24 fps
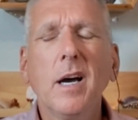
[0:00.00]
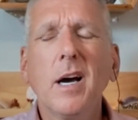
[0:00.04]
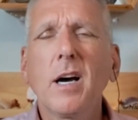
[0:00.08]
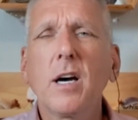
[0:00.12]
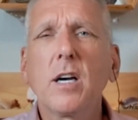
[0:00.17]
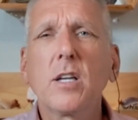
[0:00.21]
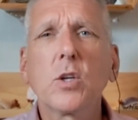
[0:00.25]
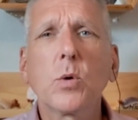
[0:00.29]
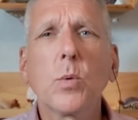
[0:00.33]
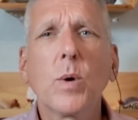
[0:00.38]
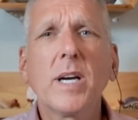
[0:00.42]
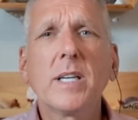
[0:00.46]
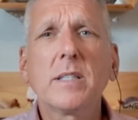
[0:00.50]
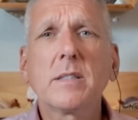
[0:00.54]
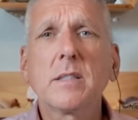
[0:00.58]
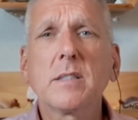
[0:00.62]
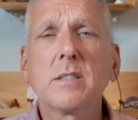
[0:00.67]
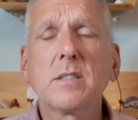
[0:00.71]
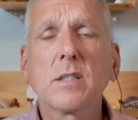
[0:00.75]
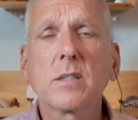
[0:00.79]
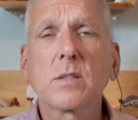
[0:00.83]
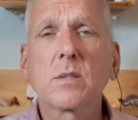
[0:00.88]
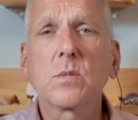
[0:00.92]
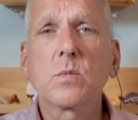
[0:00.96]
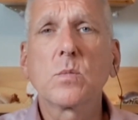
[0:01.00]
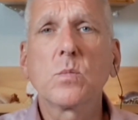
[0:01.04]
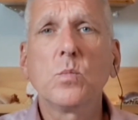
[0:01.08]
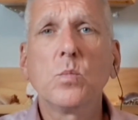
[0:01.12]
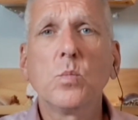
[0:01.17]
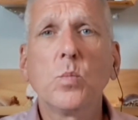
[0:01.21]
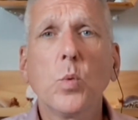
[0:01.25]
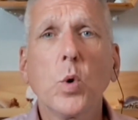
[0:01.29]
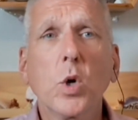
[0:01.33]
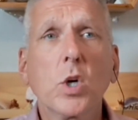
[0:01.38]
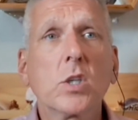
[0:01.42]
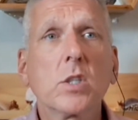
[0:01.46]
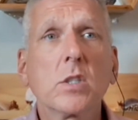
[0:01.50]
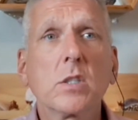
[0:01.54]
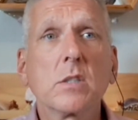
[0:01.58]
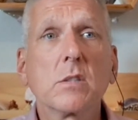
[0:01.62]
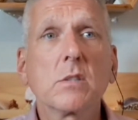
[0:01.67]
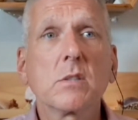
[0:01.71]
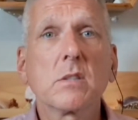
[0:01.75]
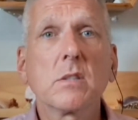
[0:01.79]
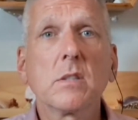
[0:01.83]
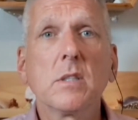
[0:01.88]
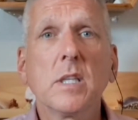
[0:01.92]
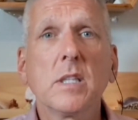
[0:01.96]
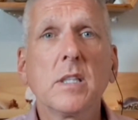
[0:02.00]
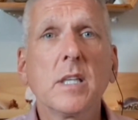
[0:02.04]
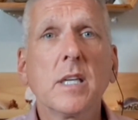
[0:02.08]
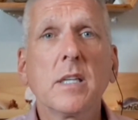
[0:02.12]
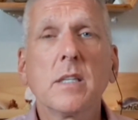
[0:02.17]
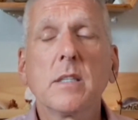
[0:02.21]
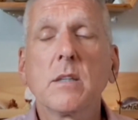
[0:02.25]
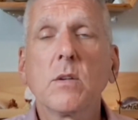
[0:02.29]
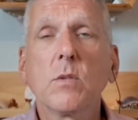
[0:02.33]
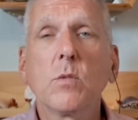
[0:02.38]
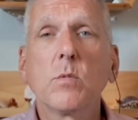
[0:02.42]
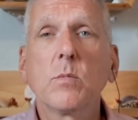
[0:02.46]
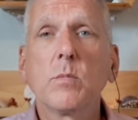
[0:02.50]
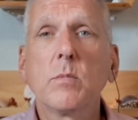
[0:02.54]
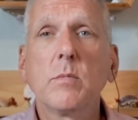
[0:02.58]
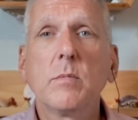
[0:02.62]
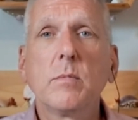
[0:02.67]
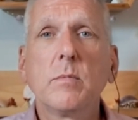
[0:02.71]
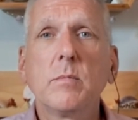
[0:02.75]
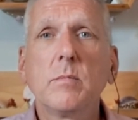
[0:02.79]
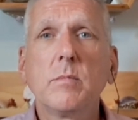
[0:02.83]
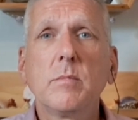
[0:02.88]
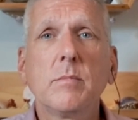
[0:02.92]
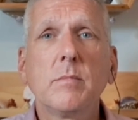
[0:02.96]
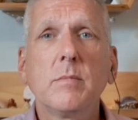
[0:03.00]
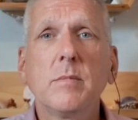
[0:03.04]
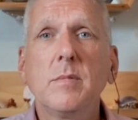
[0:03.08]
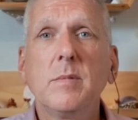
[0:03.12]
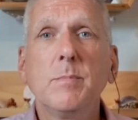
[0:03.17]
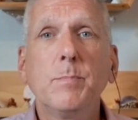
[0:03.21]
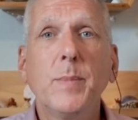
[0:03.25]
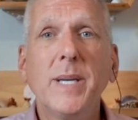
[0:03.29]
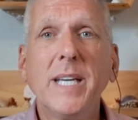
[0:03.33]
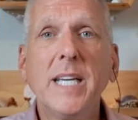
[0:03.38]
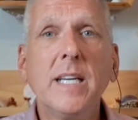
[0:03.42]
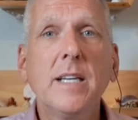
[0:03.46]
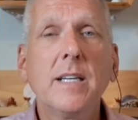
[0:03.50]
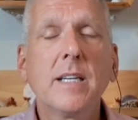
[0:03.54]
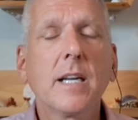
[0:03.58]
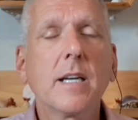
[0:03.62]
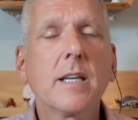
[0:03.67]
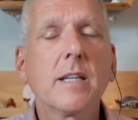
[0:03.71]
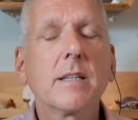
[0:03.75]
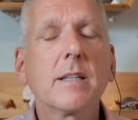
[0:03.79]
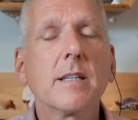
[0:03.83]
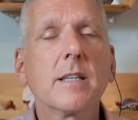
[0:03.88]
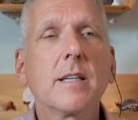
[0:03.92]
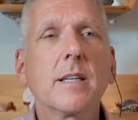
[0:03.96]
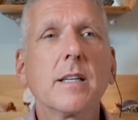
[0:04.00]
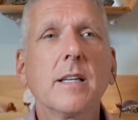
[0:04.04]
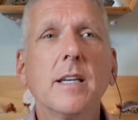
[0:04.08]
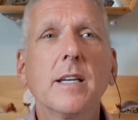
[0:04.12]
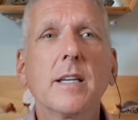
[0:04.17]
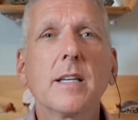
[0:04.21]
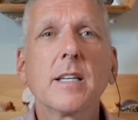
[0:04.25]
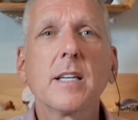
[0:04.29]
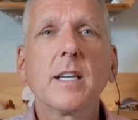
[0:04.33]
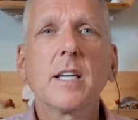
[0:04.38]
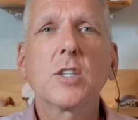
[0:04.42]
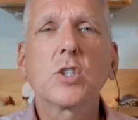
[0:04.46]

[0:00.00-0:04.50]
Otherwise, it's just words, and they don't mean anything. They're